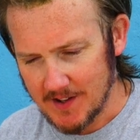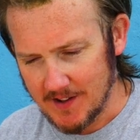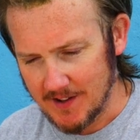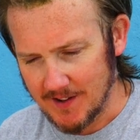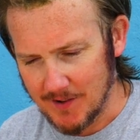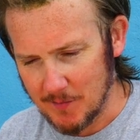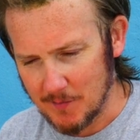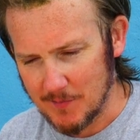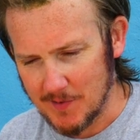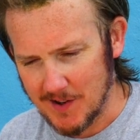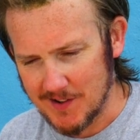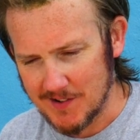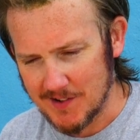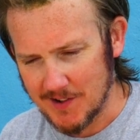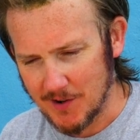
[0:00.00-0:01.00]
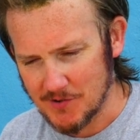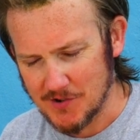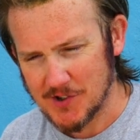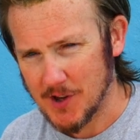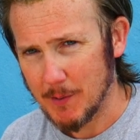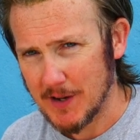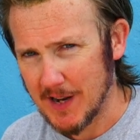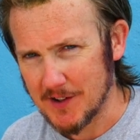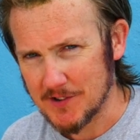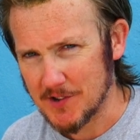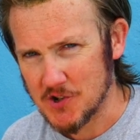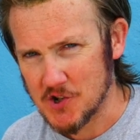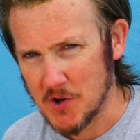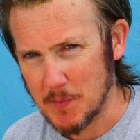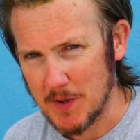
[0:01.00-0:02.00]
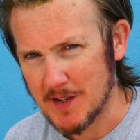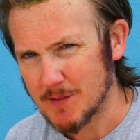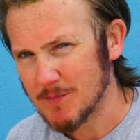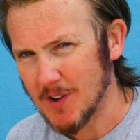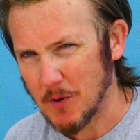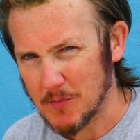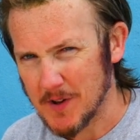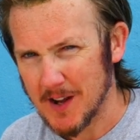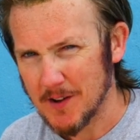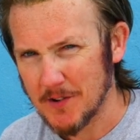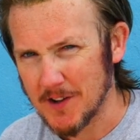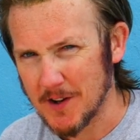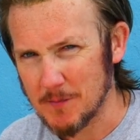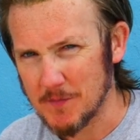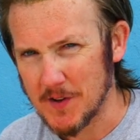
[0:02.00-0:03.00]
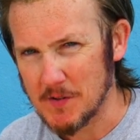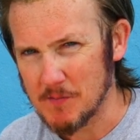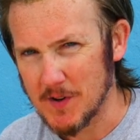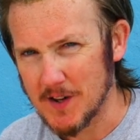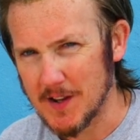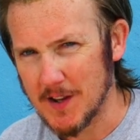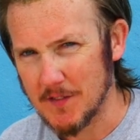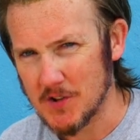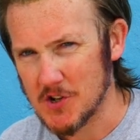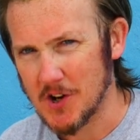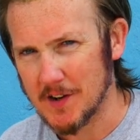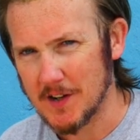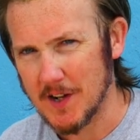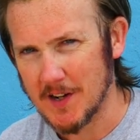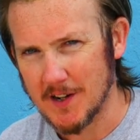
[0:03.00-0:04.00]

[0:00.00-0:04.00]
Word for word: Um, and you know, just going down to the chippy don't count. I don't think really. If you're chucking it in